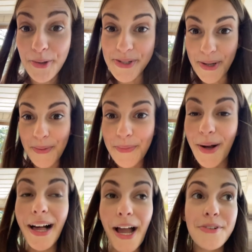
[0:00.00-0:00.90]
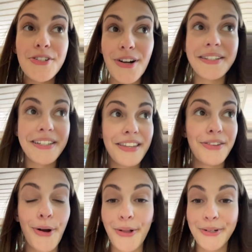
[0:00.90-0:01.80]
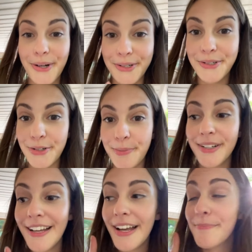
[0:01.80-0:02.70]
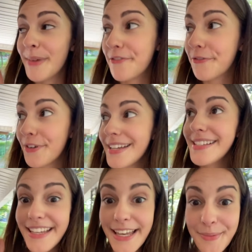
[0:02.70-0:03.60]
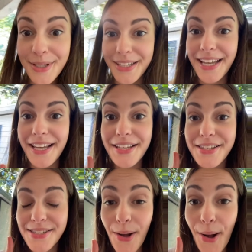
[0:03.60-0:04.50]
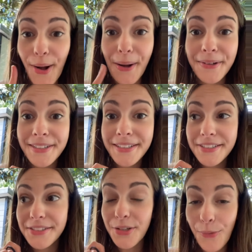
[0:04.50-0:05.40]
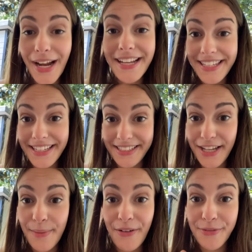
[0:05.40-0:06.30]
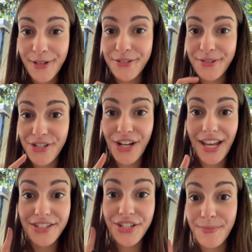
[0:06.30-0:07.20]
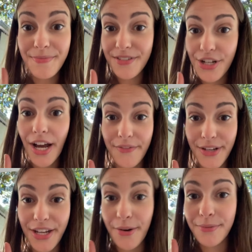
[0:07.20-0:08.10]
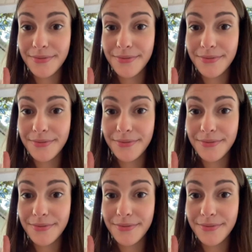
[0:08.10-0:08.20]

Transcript: So while I was trying to get the collar on Coop, my friend Emily saw the white kitten come out from under the shed. She got a video.